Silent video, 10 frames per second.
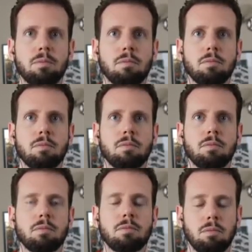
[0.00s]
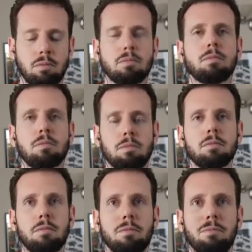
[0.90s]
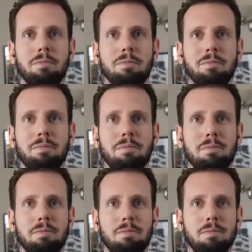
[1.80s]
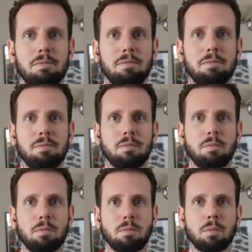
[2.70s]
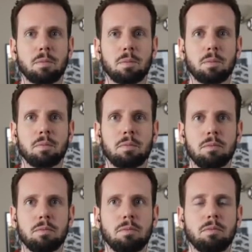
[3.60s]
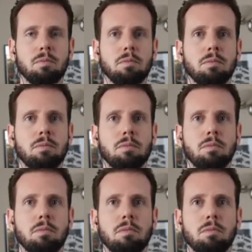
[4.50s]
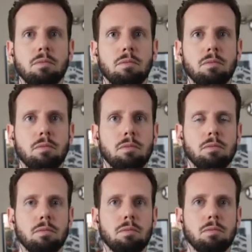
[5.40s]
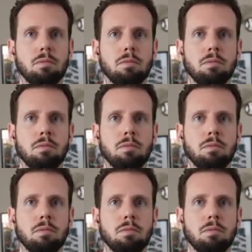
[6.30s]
(silent)